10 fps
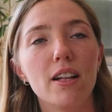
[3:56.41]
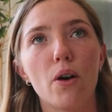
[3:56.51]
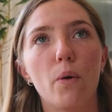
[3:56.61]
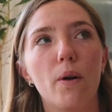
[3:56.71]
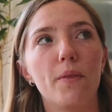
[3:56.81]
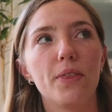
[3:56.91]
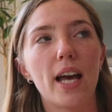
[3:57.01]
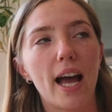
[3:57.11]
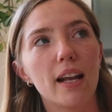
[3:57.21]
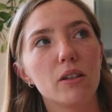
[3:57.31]
So
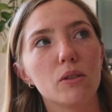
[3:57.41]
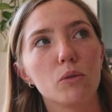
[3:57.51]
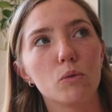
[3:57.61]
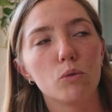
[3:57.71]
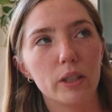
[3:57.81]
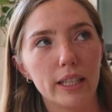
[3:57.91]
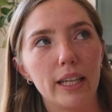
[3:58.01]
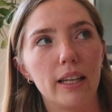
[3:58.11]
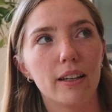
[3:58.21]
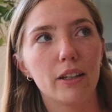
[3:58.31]
that
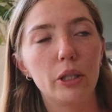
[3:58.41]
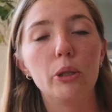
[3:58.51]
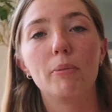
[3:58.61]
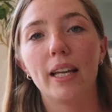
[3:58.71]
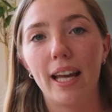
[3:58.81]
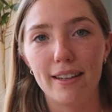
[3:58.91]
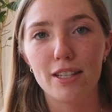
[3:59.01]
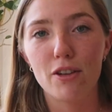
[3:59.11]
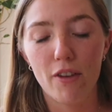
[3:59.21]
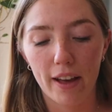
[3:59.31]
really clued me
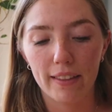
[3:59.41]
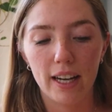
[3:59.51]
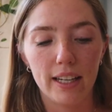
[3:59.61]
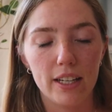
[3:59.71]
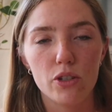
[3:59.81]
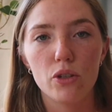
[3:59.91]
into the fact that I need